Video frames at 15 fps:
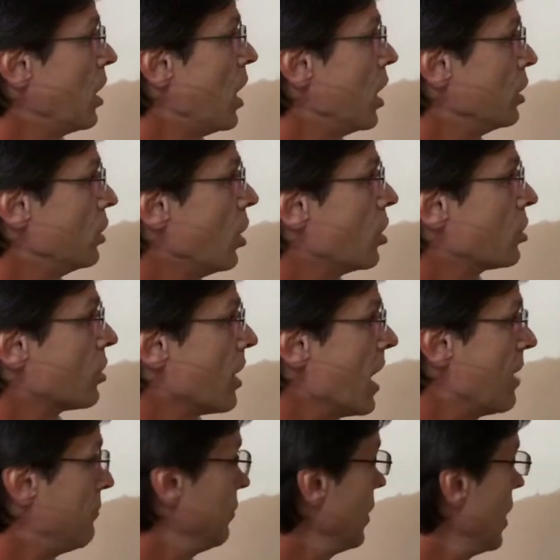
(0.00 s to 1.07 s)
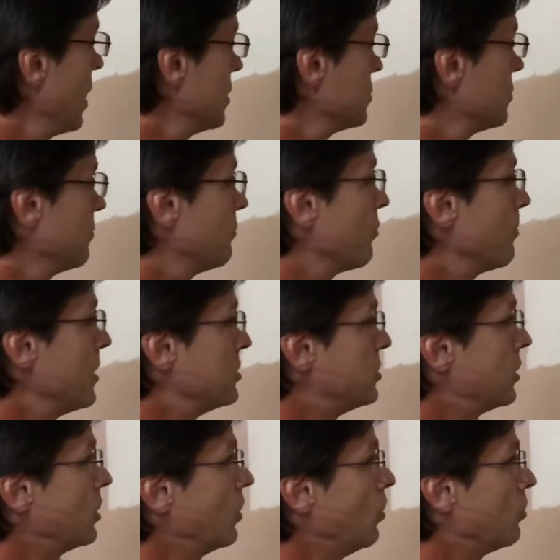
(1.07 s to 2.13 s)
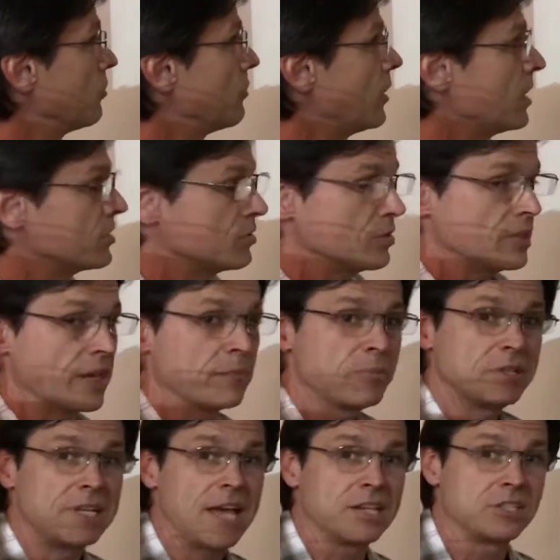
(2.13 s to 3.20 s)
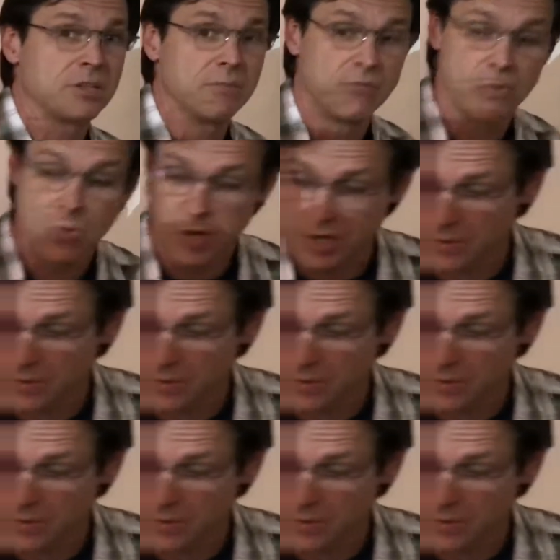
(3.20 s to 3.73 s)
longer half-lives for basically older fossils like potassium-40.